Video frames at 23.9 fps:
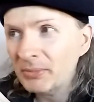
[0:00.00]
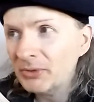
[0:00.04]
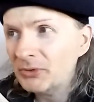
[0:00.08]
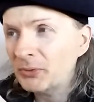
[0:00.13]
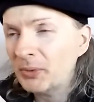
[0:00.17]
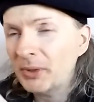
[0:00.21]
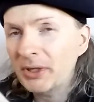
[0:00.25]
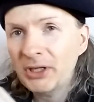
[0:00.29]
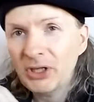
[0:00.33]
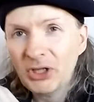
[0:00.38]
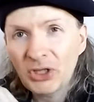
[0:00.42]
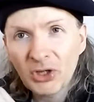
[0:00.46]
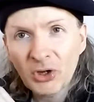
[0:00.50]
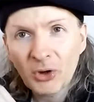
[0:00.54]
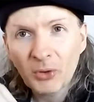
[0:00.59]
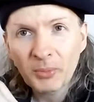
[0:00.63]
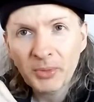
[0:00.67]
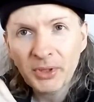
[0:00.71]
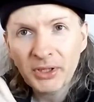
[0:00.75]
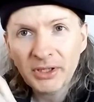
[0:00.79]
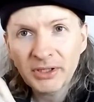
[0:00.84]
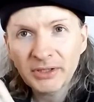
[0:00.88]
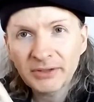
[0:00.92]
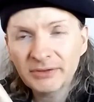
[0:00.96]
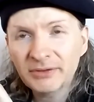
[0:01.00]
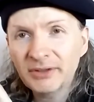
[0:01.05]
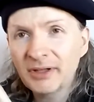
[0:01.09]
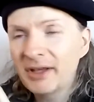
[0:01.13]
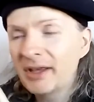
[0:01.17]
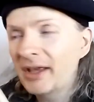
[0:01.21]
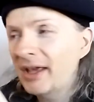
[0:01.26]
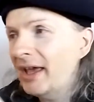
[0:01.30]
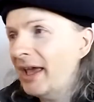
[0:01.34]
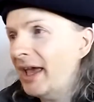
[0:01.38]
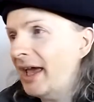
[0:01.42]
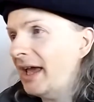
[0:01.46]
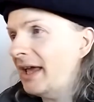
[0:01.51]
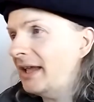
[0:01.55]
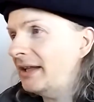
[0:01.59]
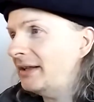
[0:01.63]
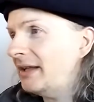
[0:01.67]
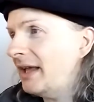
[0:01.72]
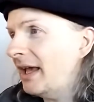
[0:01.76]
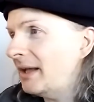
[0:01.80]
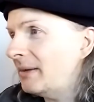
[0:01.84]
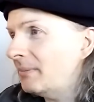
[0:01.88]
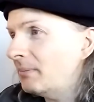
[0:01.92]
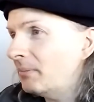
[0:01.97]
between Iommi
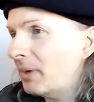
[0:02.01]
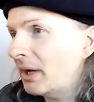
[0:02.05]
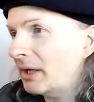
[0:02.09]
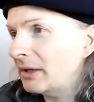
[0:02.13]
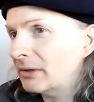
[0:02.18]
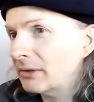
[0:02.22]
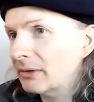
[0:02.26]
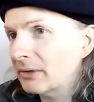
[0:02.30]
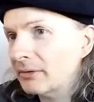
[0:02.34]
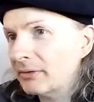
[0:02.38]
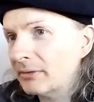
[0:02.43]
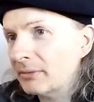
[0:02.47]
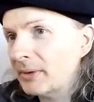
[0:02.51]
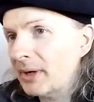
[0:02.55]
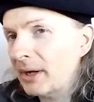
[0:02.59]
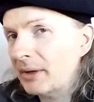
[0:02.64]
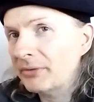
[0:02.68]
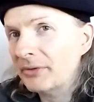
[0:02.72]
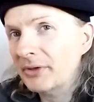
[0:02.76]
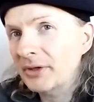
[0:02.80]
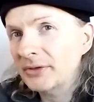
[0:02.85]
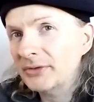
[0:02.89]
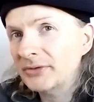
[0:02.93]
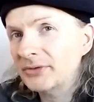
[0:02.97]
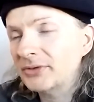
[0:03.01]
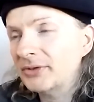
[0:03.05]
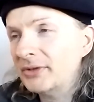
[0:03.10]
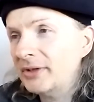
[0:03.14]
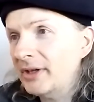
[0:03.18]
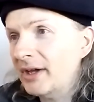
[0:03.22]
and Butler throughout this.